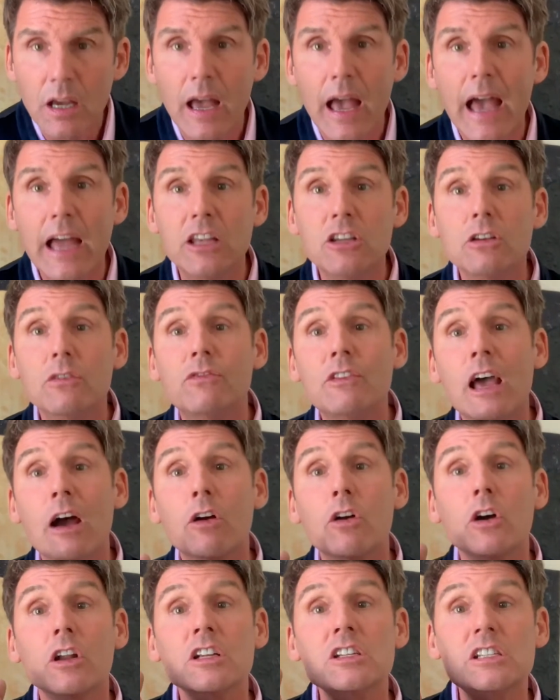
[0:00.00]
and you've now
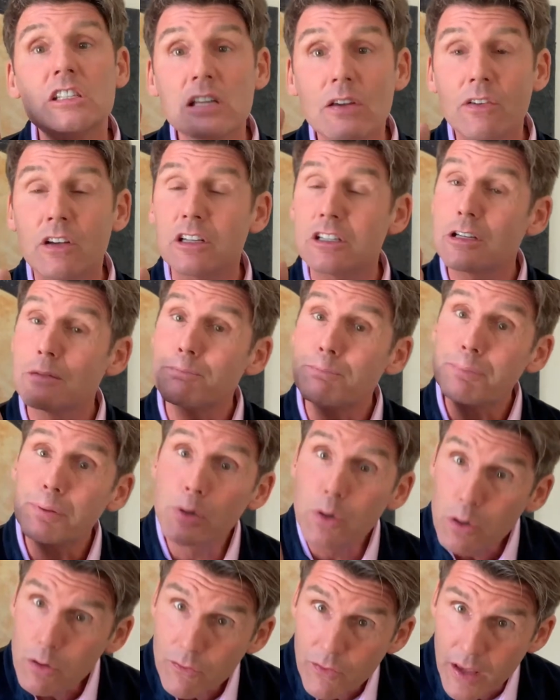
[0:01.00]
got a certificate to
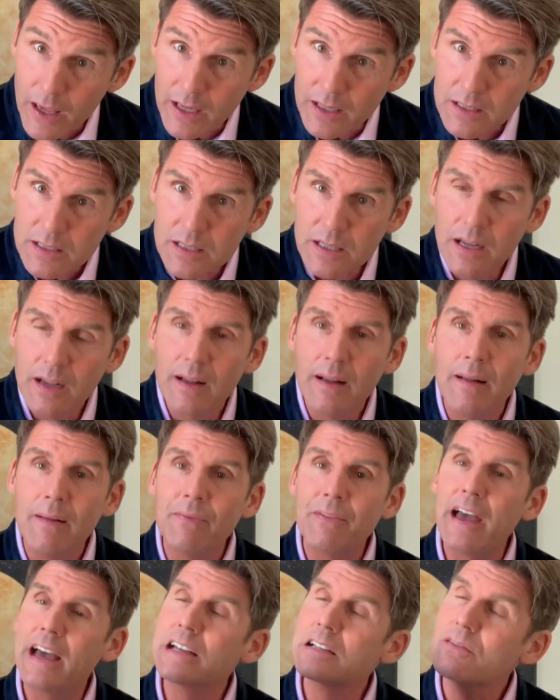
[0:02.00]
prove it.
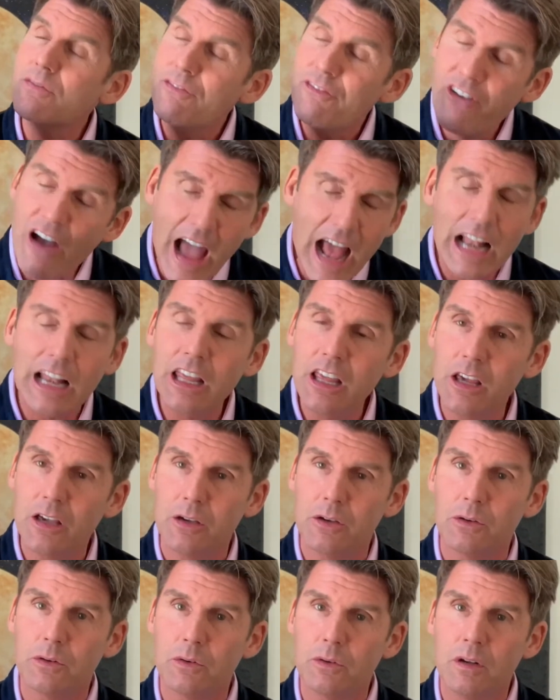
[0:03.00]
That's
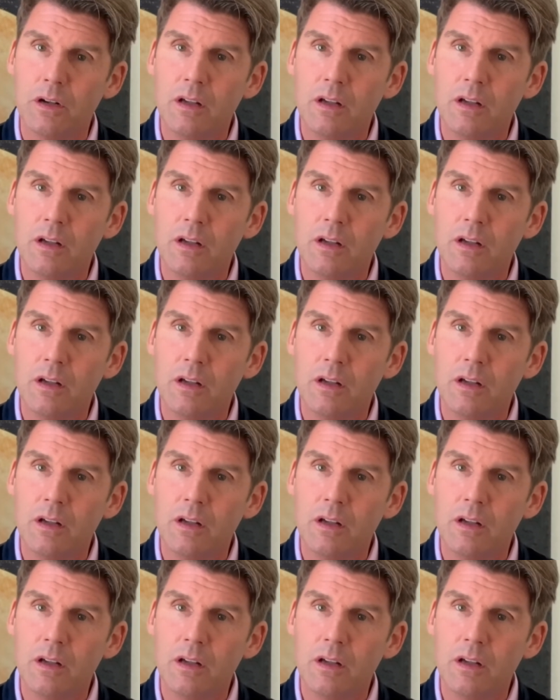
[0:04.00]
value.